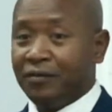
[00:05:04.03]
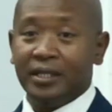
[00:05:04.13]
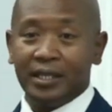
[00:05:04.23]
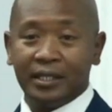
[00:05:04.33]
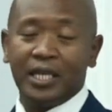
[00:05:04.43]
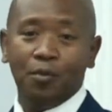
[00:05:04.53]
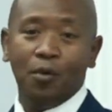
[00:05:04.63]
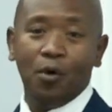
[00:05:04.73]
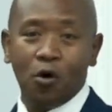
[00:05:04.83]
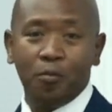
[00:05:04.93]
this
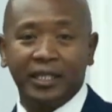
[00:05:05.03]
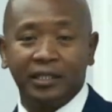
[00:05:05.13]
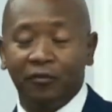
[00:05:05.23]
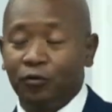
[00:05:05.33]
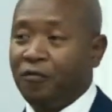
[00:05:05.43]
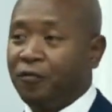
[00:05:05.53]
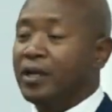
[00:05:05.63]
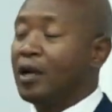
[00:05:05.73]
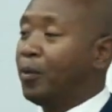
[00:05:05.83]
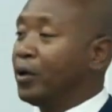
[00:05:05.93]
anymore, but if we
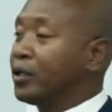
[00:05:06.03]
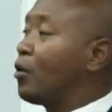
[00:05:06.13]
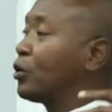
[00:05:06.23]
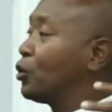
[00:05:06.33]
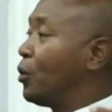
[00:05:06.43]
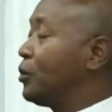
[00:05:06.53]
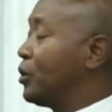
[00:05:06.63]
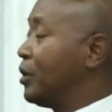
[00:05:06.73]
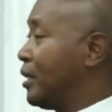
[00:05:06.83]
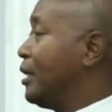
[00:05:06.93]
think about our
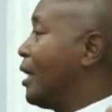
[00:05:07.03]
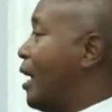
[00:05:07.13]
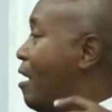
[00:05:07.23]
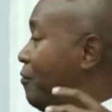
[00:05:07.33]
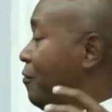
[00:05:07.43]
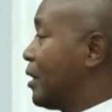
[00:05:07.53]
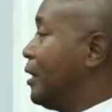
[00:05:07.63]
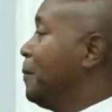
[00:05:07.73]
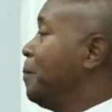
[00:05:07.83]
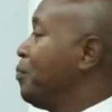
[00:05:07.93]
churches in the
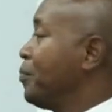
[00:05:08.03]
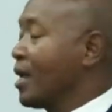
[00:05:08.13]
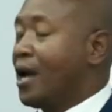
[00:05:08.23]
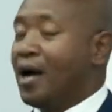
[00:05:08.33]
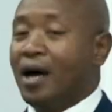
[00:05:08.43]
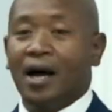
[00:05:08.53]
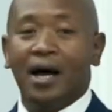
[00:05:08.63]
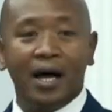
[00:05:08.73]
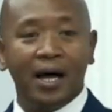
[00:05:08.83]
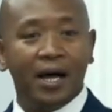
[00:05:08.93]
African
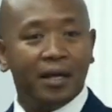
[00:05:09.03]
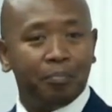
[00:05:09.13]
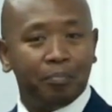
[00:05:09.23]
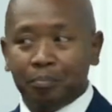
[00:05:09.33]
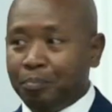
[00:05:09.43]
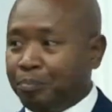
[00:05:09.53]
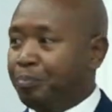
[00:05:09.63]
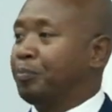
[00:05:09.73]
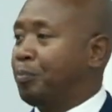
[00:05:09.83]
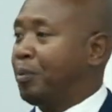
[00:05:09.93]
uh,
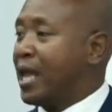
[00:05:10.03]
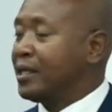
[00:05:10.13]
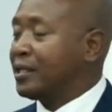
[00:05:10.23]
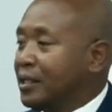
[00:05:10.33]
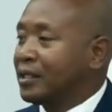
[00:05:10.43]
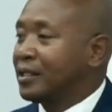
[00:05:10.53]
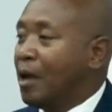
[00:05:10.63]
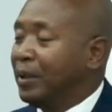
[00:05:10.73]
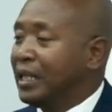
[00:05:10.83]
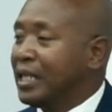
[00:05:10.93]
places, I
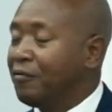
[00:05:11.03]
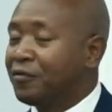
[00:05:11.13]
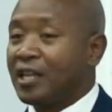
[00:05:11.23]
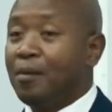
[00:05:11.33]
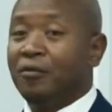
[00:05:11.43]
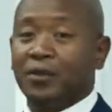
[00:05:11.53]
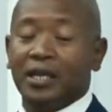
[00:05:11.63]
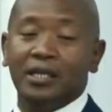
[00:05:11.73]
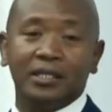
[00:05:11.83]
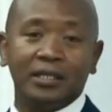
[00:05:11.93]
believe some of
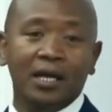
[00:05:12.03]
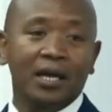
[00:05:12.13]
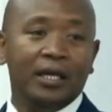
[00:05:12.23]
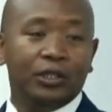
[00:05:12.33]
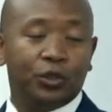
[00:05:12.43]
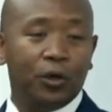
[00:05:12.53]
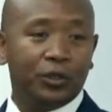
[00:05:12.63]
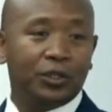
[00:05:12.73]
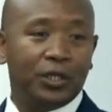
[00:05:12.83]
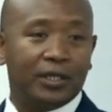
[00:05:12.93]
these
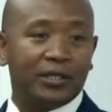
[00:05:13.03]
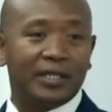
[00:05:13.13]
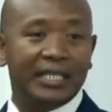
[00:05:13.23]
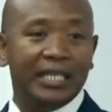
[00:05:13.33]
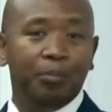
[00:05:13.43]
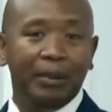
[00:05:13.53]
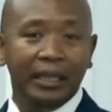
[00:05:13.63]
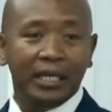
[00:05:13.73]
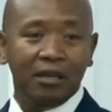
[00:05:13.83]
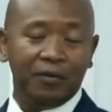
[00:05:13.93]
churches are still
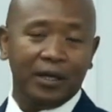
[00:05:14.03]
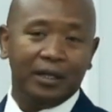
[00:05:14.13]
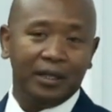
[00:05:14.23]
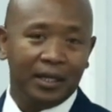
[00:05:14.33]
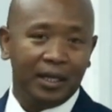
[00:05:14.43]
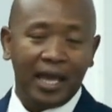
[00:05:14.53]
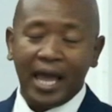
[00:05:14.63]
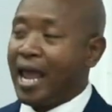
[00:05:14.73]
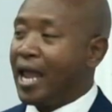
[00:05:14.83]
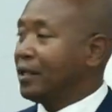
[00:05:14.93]
believing,
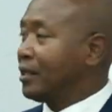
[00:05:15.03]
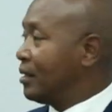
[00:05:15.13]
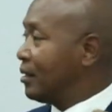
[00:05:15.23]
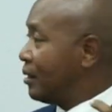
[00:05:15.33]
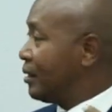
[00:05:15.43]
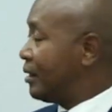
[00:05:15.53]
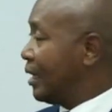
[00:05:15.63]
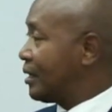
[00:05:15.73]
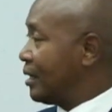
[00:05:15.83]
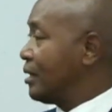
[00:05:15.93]
and
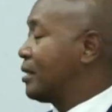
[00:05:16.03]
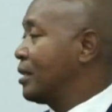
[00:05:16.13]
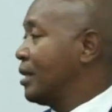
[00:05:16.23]
this is